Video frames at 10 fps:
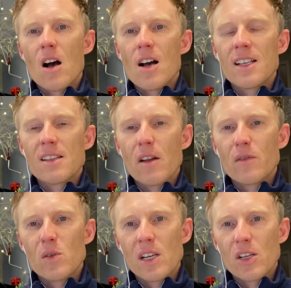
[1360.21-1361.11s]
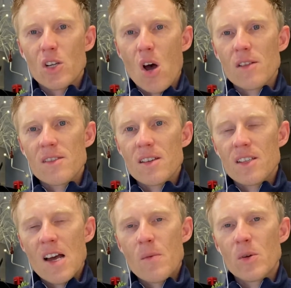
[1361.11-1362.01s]
Instead of using dots this
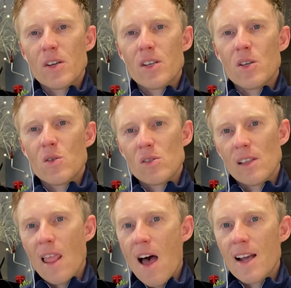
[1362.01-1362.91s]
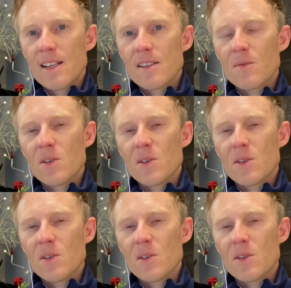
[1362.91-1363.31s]
time, we're going to use lines,